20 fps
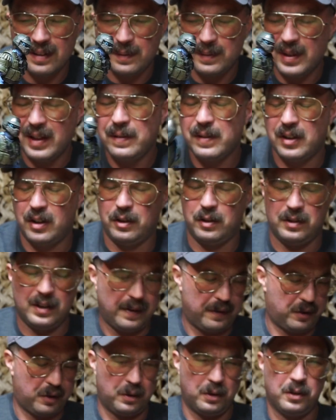I mean, even on the
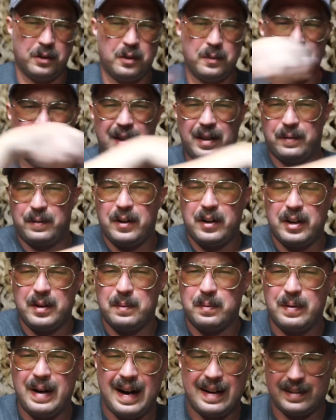left shoulder, it'd be like very
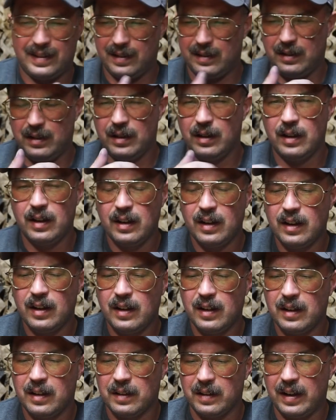impractical,
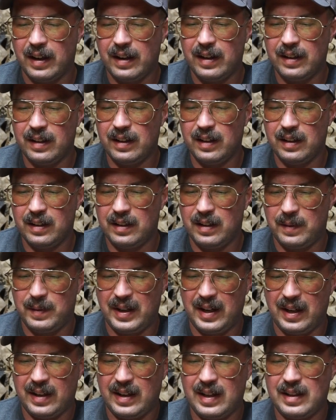right? I
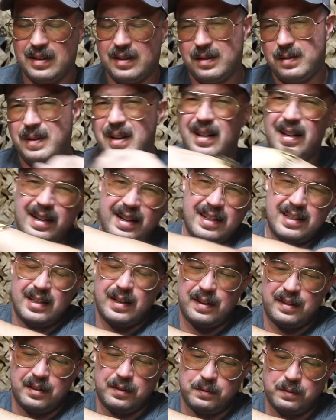mean, I guess he'd
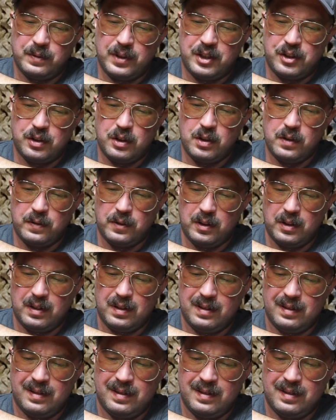have to reach over.